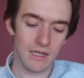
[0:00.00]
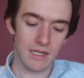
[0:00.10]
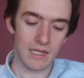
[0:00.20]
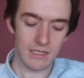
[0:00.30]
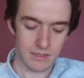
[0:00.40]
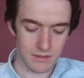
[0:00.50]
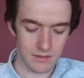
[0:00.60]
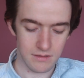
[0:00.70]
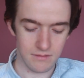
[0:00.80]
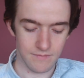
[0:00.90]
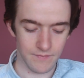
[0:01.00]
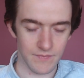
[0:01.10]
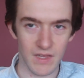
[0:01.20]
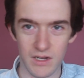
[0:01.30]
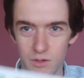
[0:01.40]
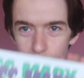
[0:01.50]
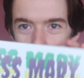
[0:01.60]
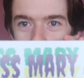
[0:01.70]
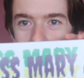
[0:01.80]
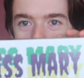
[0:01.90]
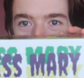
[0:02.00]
guess I could put it this